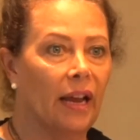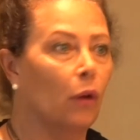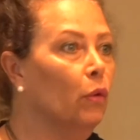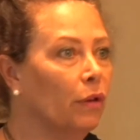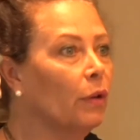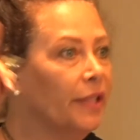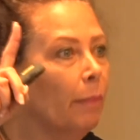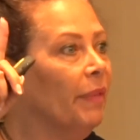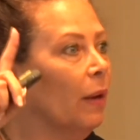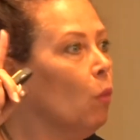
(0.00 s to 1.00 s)

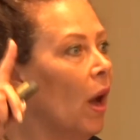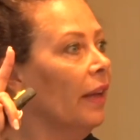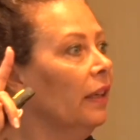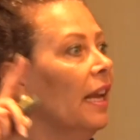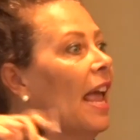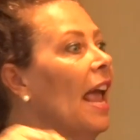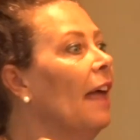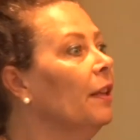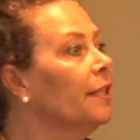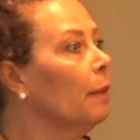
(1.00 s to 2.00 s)
one,
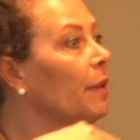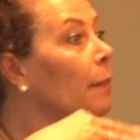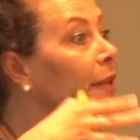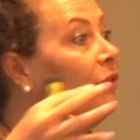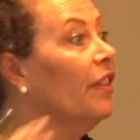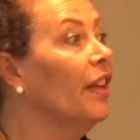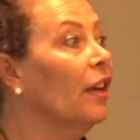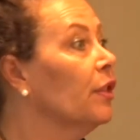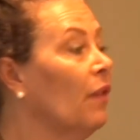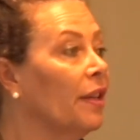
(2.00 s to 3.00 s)
and then sometimes everything
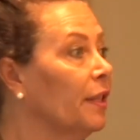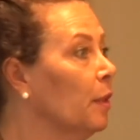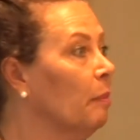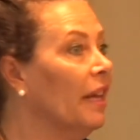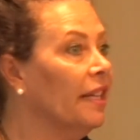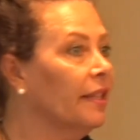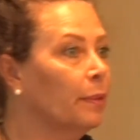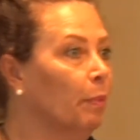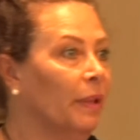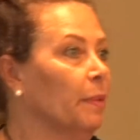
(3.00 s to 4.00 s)
else falls into place.
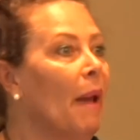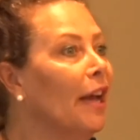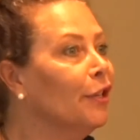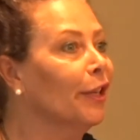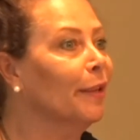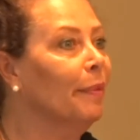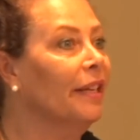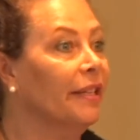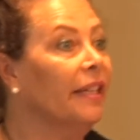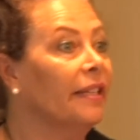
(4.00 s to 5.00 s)
It's magic, but
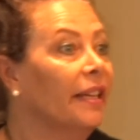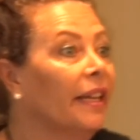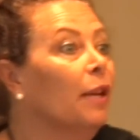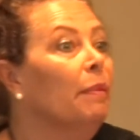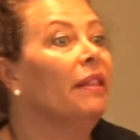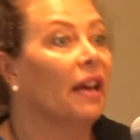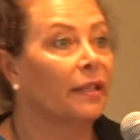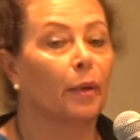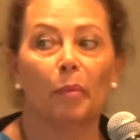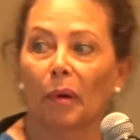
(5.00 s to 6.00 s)
it can be that
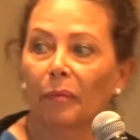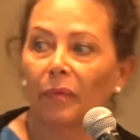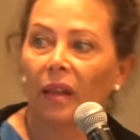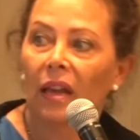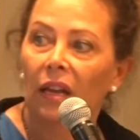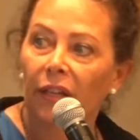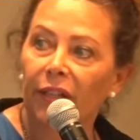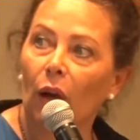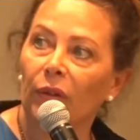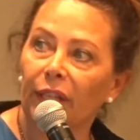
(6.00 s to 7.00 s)
simple.
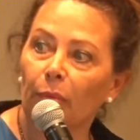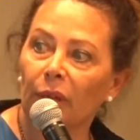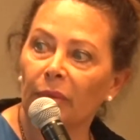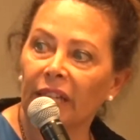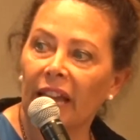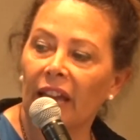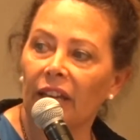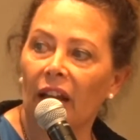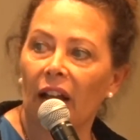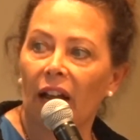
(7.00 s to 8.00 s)
So symptoms,
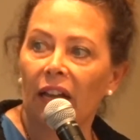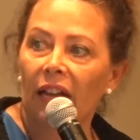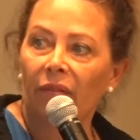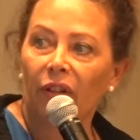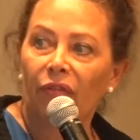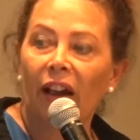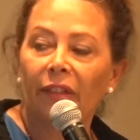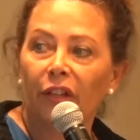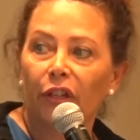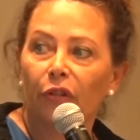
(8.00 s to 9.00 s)
again, if you
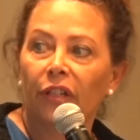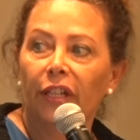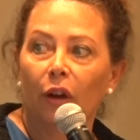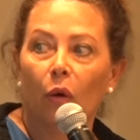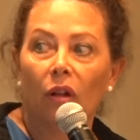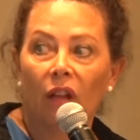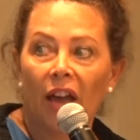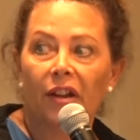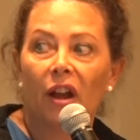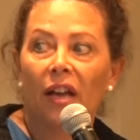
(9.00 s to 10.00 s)
find that you're, a
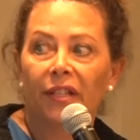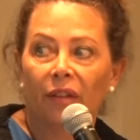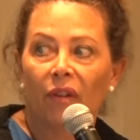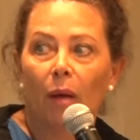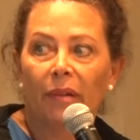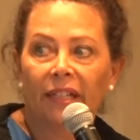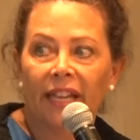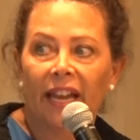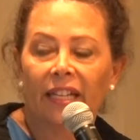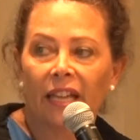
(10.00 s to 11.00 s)
lot of nausea, vomiting,
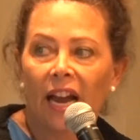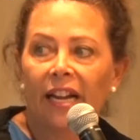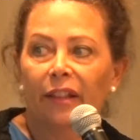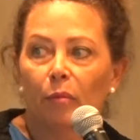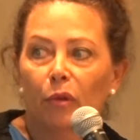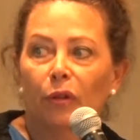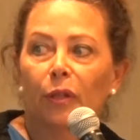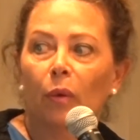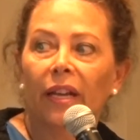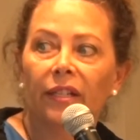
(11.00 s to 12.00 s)
the anxiety, the mood
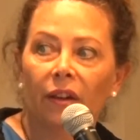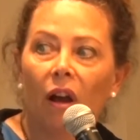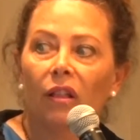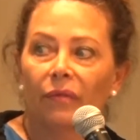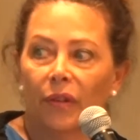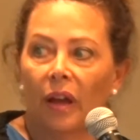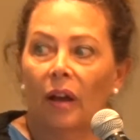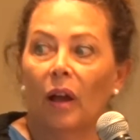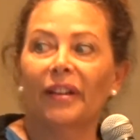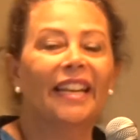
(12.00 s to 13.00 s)
swings, and all of
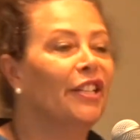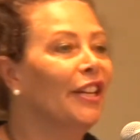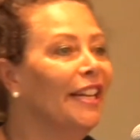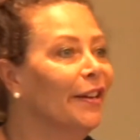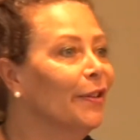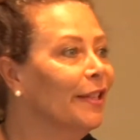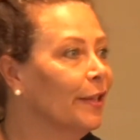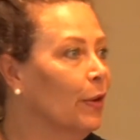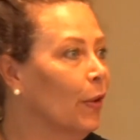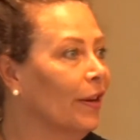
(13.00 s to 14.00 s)
itchy ears is
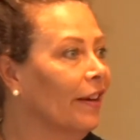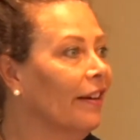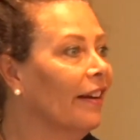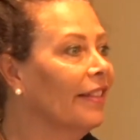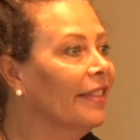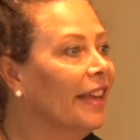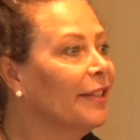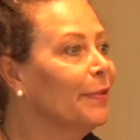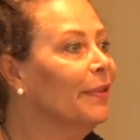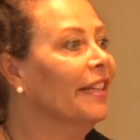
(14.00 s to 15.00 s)
a corker.
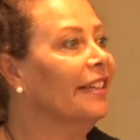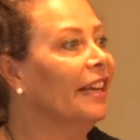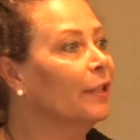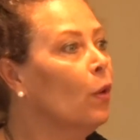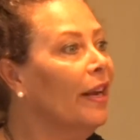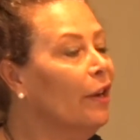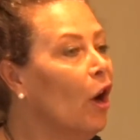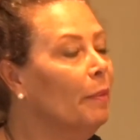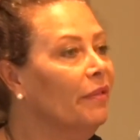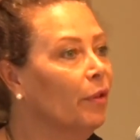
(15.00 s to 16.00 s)
That's quite
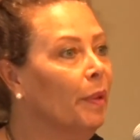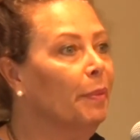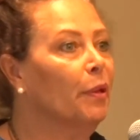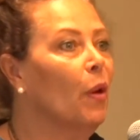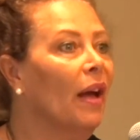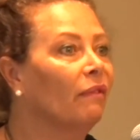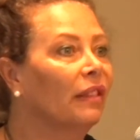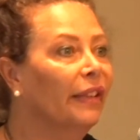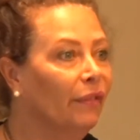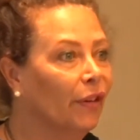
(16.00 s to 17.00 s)
common for people who have
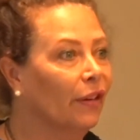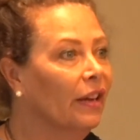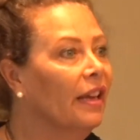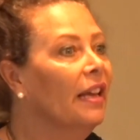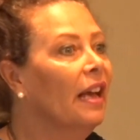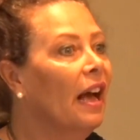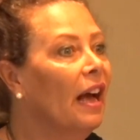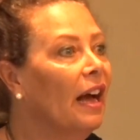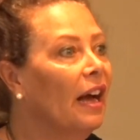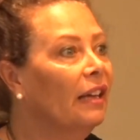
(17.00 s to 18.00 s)
liver
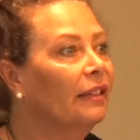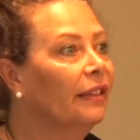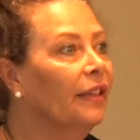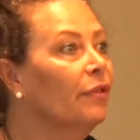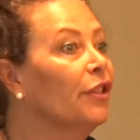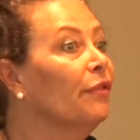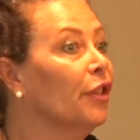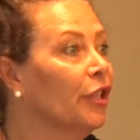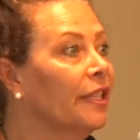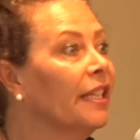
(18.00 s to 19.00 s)

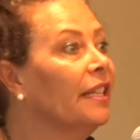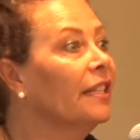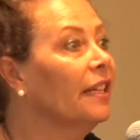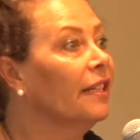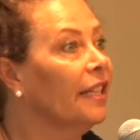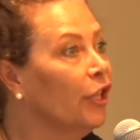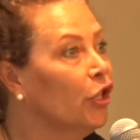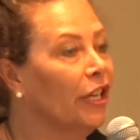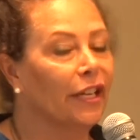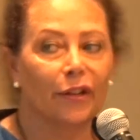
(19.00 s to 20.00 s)
deficiencies, is
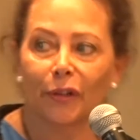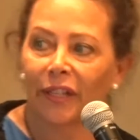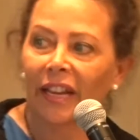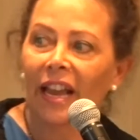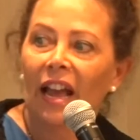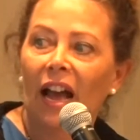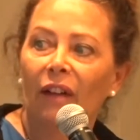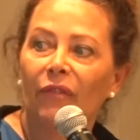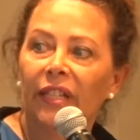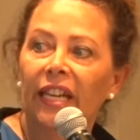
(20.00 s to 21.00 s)
itchy ears.
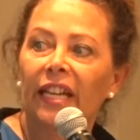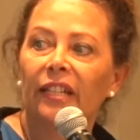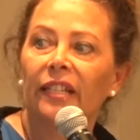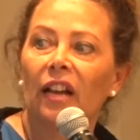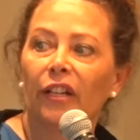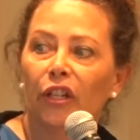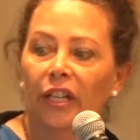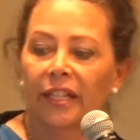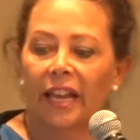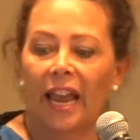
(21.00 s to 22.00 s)
Fatigue and
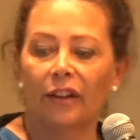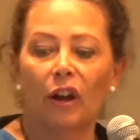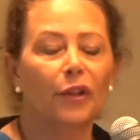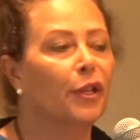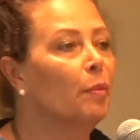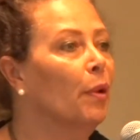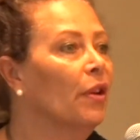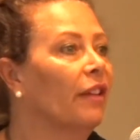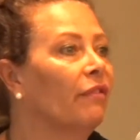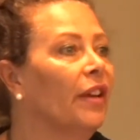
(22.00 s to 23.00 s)
sluggishness, and also
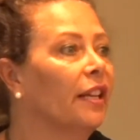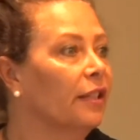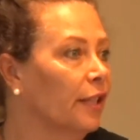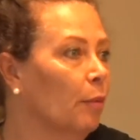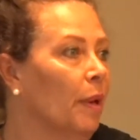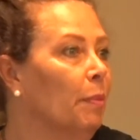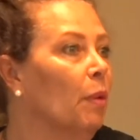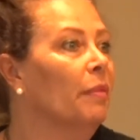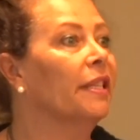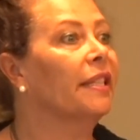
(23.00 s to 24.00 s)
burning feet. Some
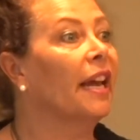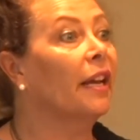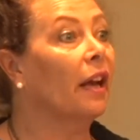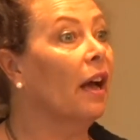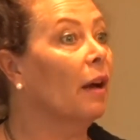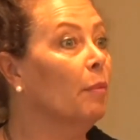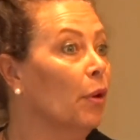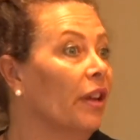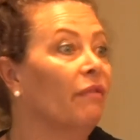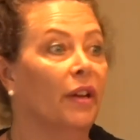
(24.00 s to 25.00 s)
people mistake
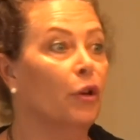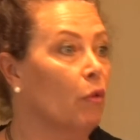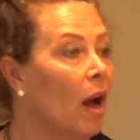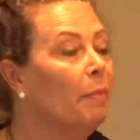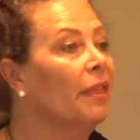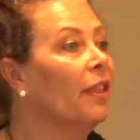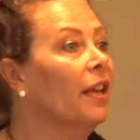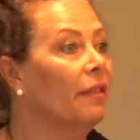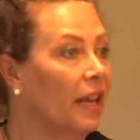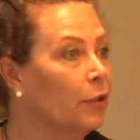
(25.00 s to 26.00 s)
burning feet
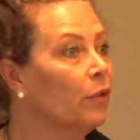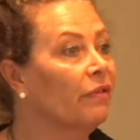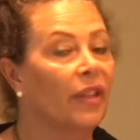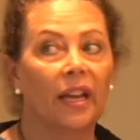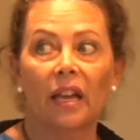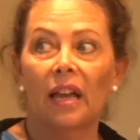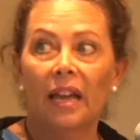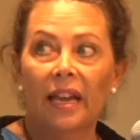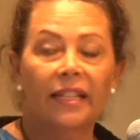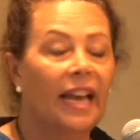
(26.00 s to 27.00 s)
neuropathy and that sort of thing.
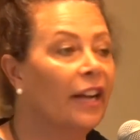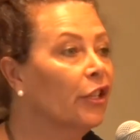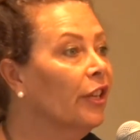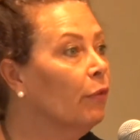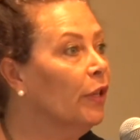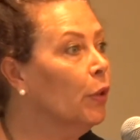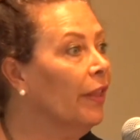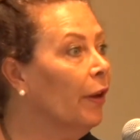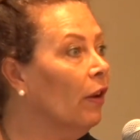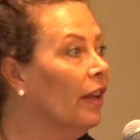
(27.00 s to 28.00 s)
It's actually, if we
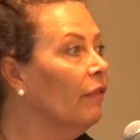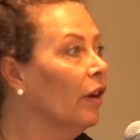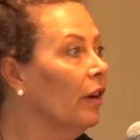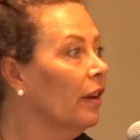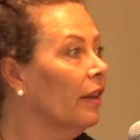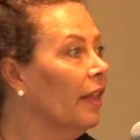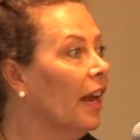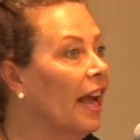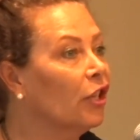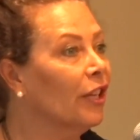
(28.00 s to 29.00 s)
treat their liver,
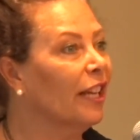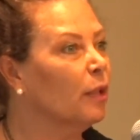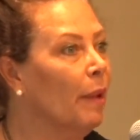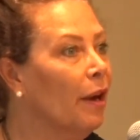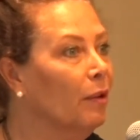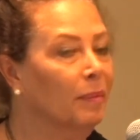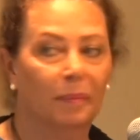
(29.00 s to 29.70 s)
that actually gets better.